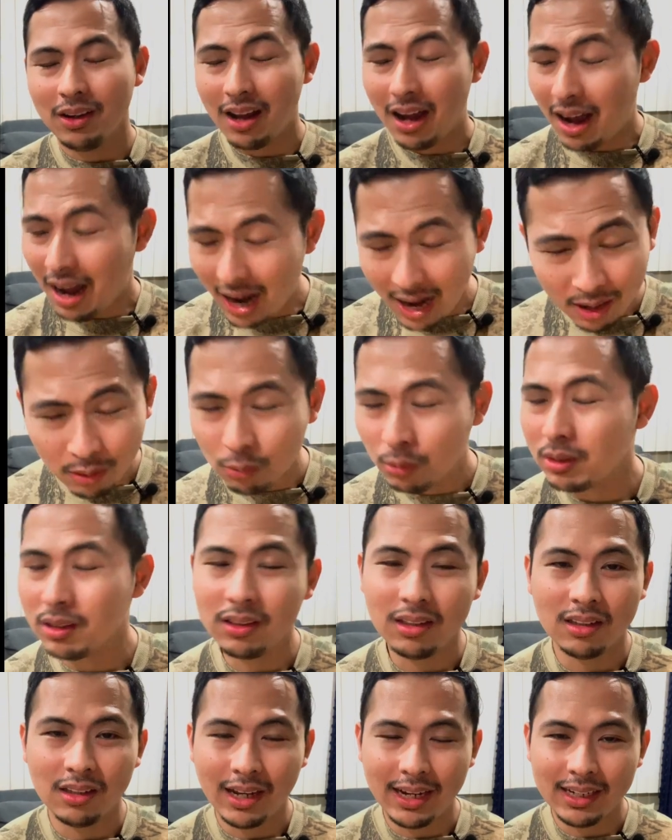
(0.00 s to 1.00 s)
I
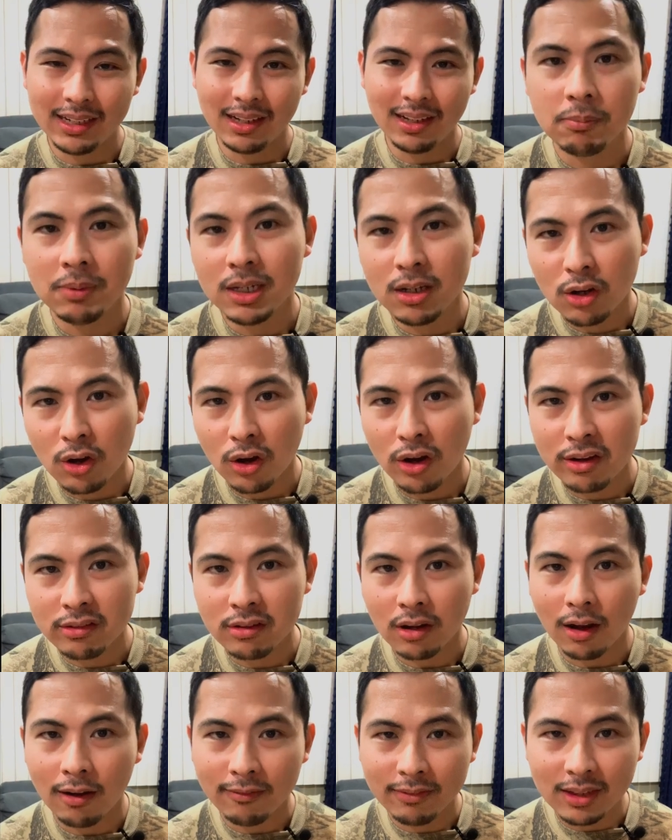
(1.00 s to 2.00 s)
really like it because
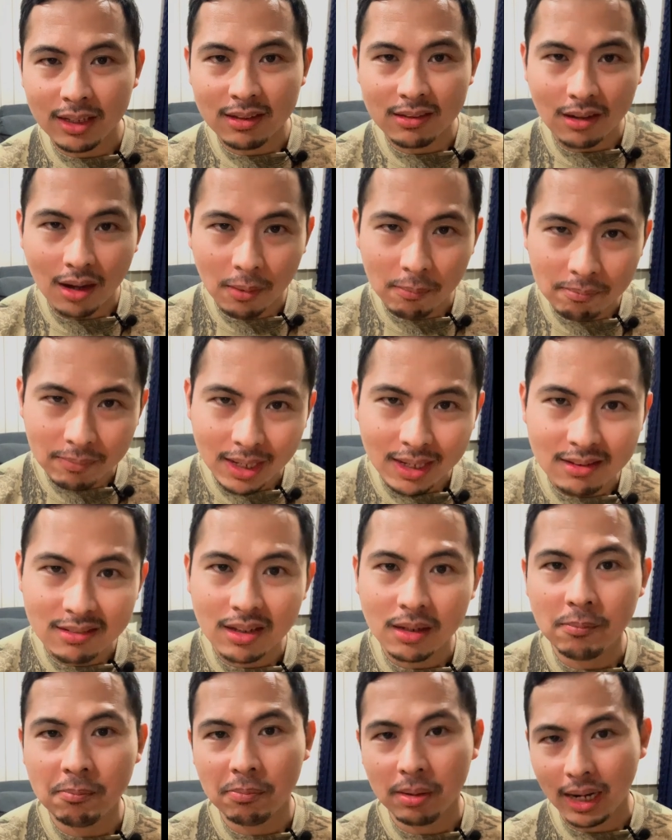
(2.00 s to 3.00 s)
of these
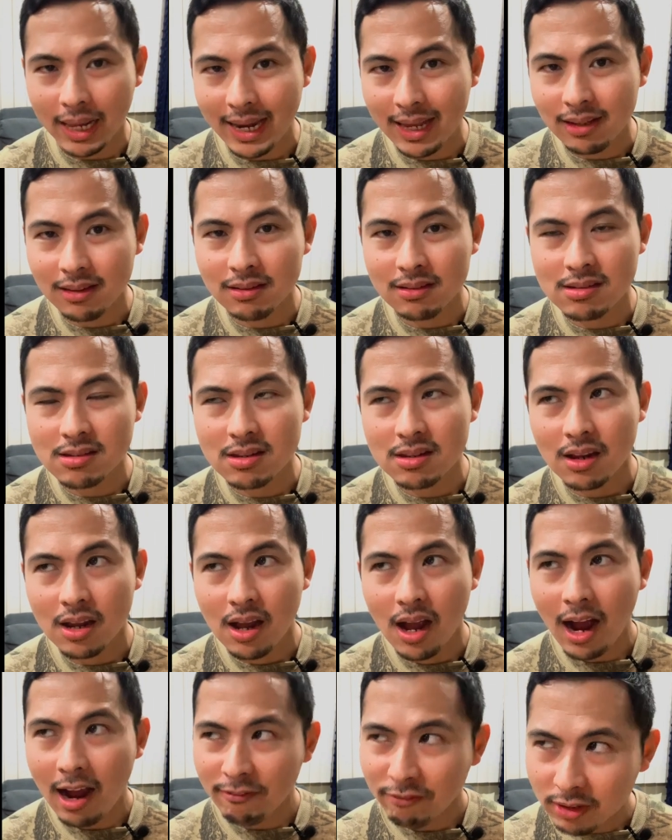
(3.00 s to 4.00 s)
amazing blends.
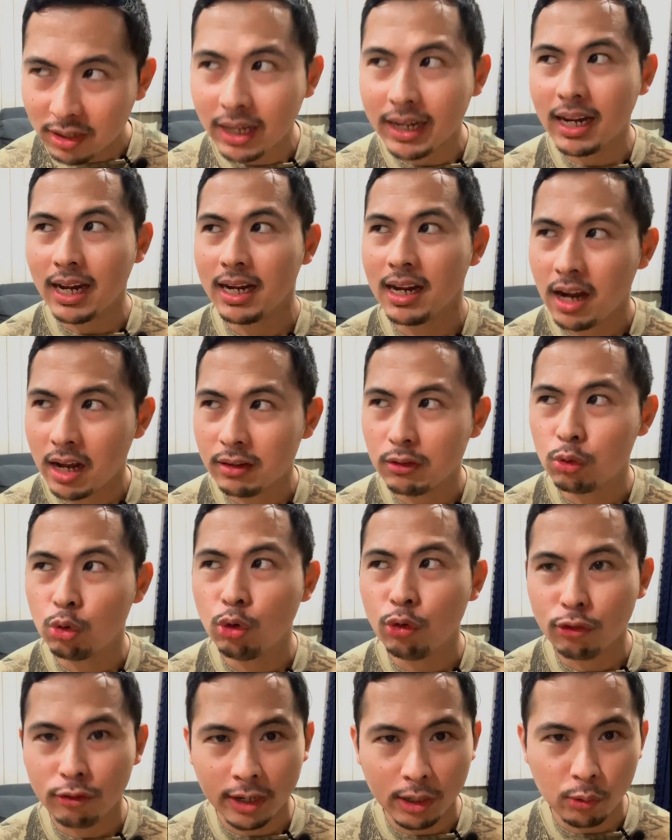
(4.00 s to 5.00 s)
I feel like I got
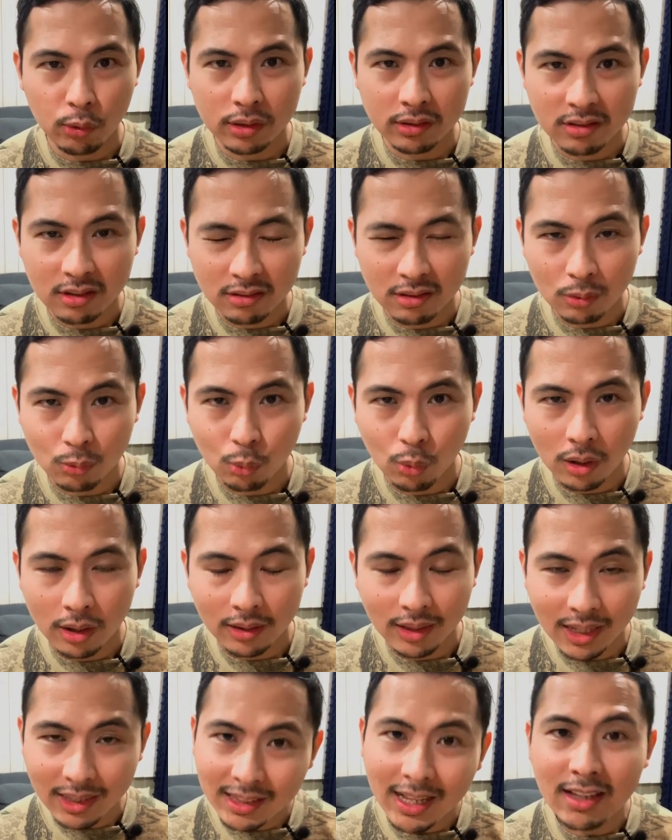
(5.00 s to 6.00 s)
two fragrances in
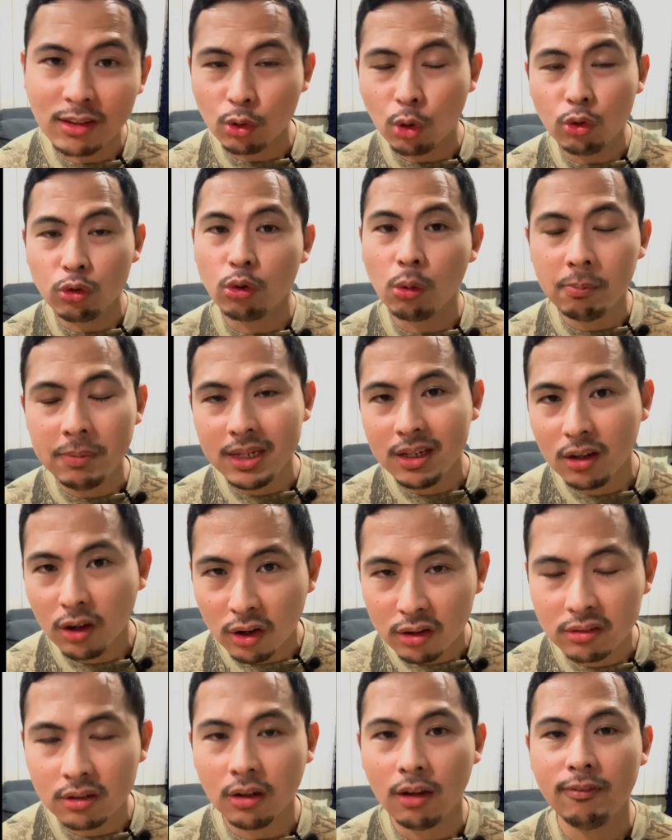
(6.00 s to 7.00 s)
one. And that's also
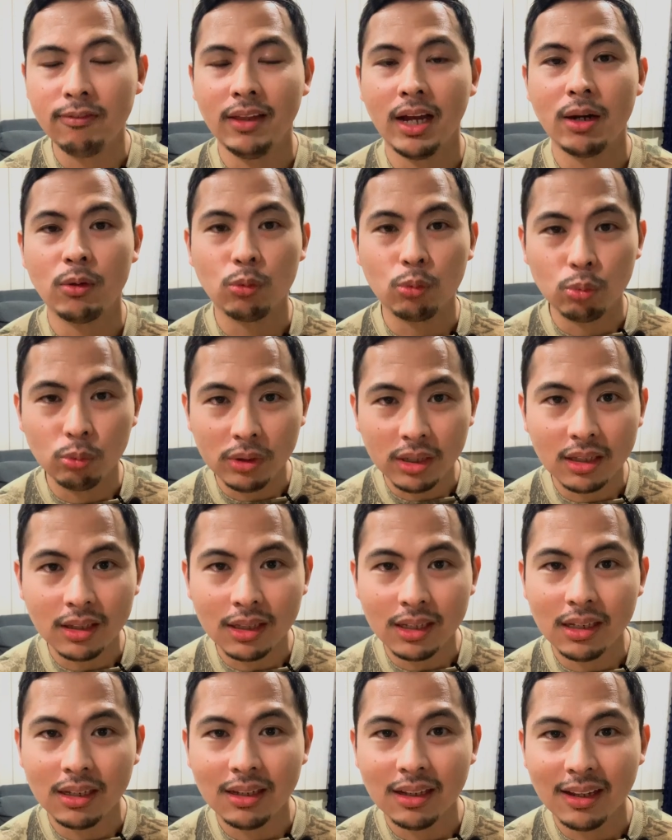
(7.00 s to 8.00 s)
because of that
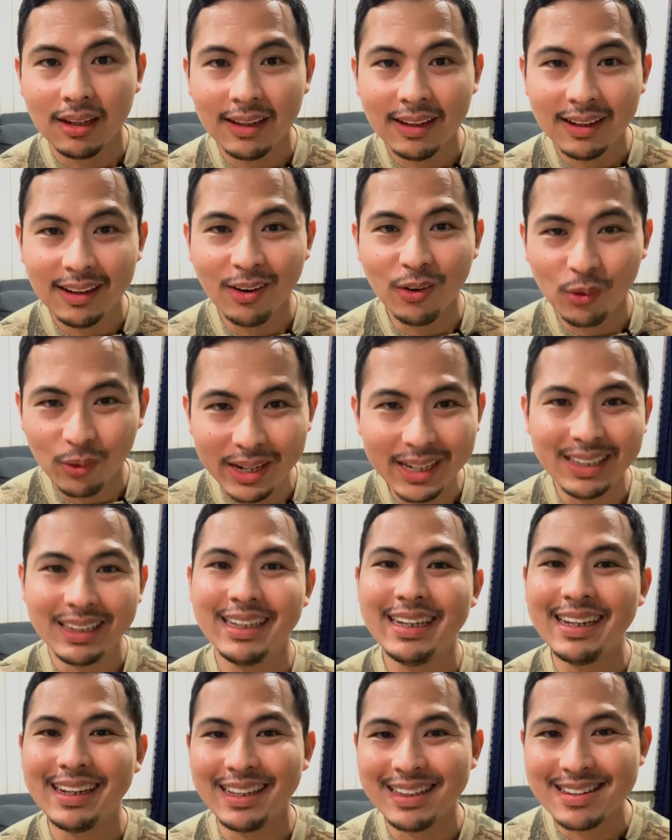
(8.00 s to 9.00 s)
really,
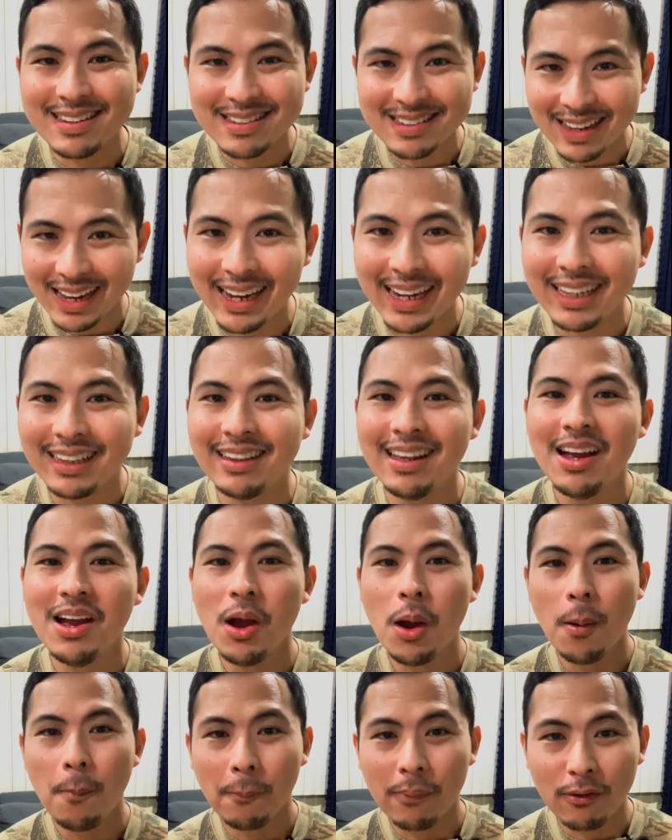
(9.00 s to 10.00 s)
really insane
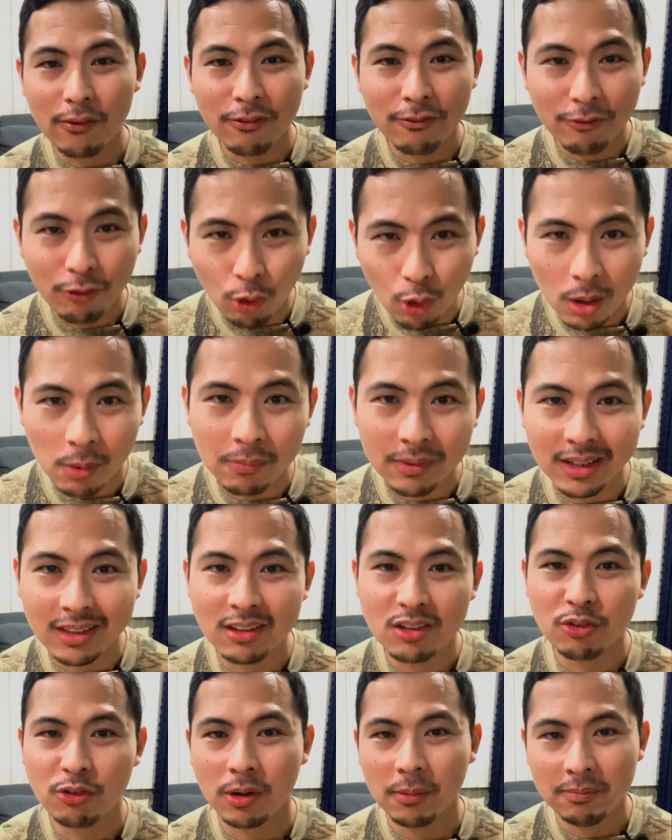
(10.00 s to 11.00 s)

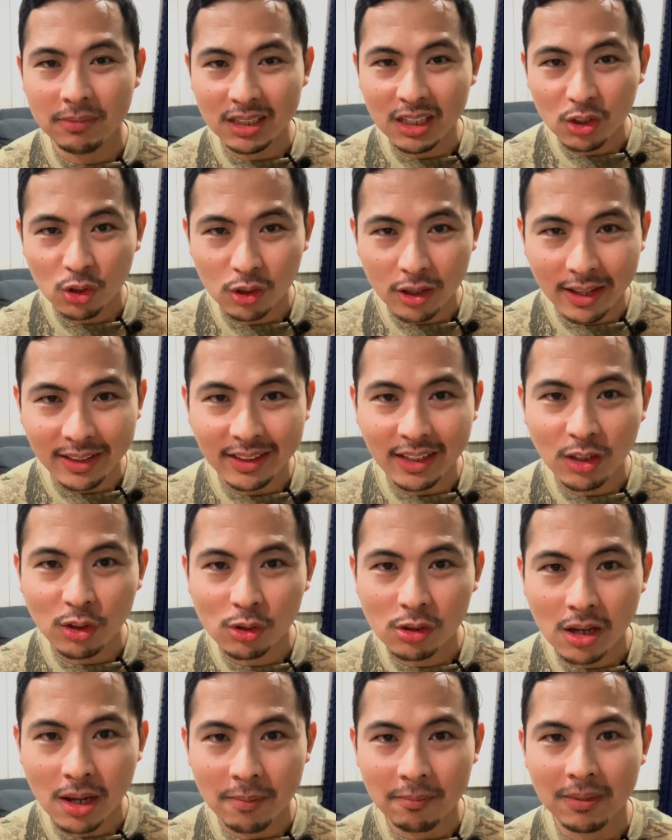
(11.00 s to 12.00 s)
performance from Nishane
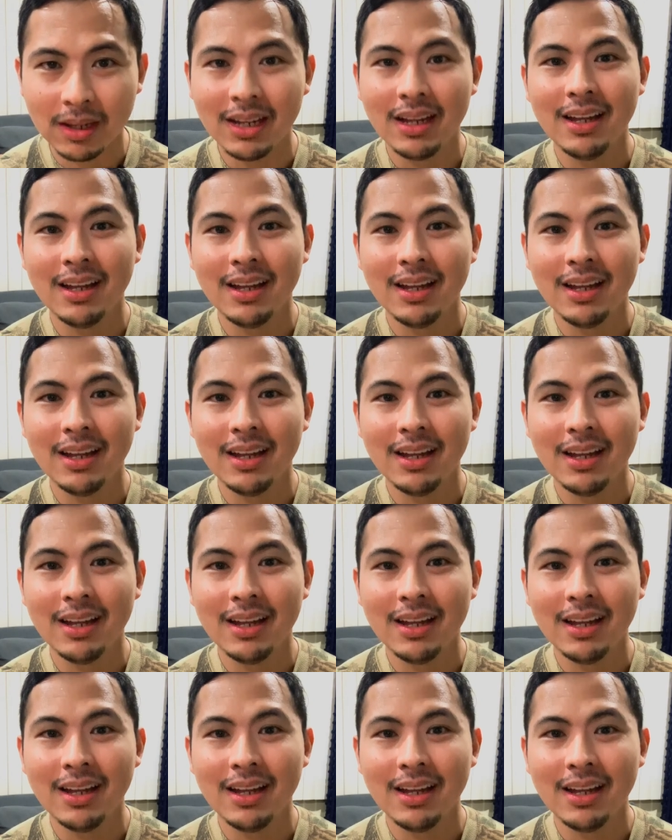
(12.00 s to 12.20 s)
Shem.